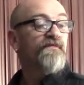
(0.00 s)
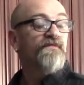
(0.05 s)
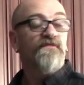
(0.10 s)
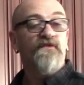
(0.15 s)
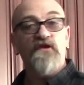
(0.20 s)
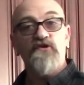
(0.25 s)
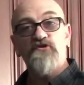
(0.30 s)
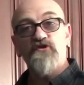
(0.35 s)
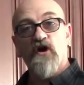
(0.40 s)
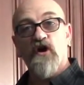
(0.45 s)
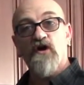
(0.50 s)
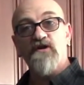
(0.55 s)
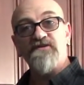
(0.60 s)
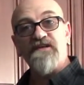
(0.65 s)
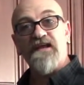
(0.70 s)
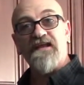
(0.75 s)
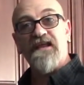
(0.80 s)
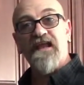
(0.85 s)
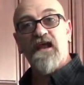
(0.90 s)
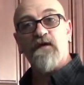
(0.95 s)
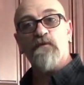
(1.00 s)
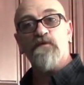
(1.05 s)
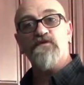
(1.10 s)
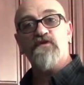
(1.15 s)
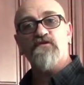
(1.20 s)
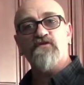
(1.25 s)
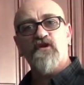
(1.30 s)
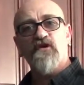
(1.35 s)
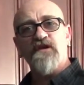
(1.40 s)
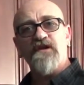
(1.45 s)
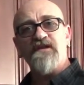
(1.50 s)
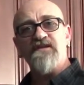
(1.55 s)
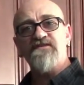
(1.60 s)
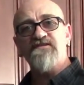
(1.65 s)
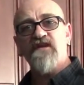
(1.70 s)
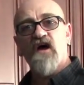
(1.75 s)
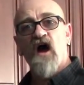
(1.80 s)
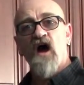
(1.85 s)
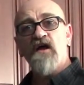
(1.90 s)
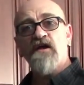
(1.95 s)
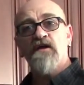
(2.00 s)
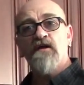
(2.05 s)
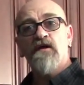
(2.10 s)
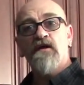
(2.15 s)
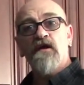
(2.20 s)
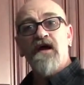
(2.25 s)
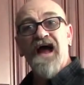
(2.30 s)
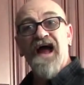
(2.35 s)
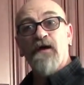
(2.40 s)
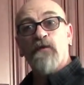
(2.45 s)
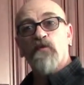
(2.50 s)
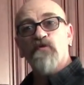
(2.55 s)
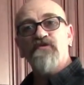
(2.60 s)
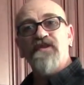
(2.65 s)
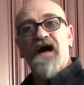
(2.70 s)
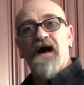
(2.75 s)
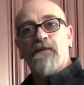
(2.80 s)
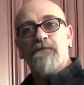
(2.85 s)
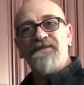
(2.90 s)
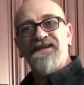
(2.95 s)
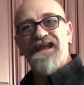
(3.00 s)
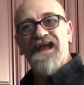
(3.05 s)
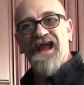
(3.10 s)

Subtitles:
The jars I can with the turkey stock, I will not be